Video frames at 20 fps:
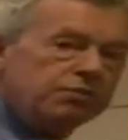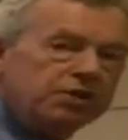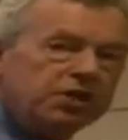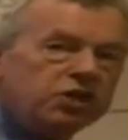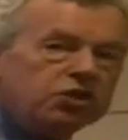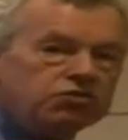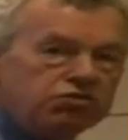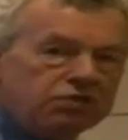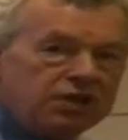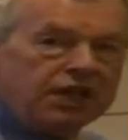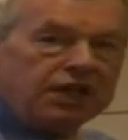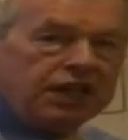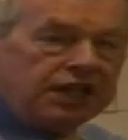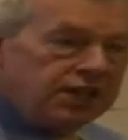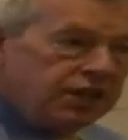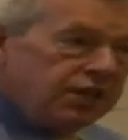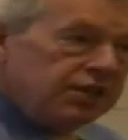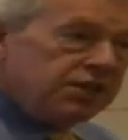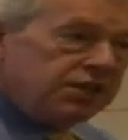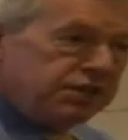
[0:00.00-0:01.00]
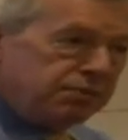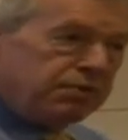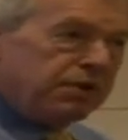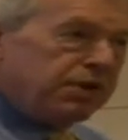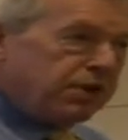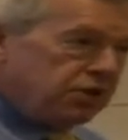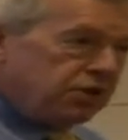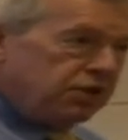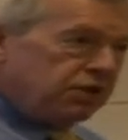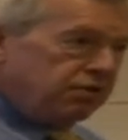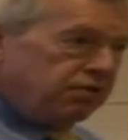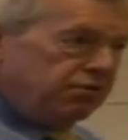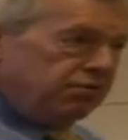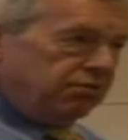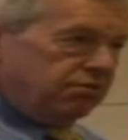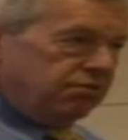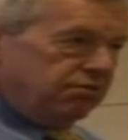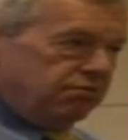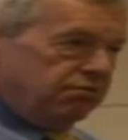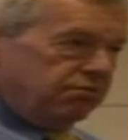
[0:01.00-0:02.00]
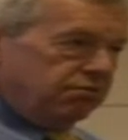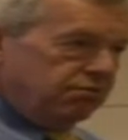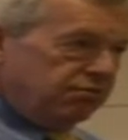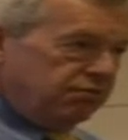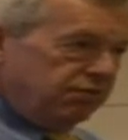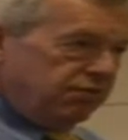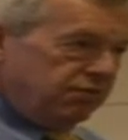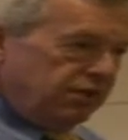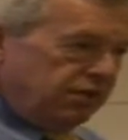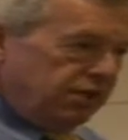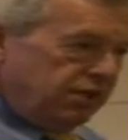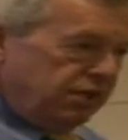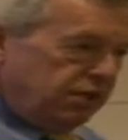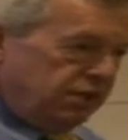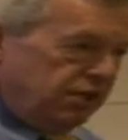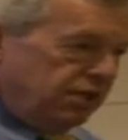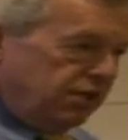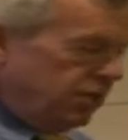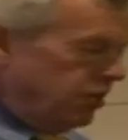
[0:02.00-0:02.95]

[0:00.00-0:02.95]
is really depression. There's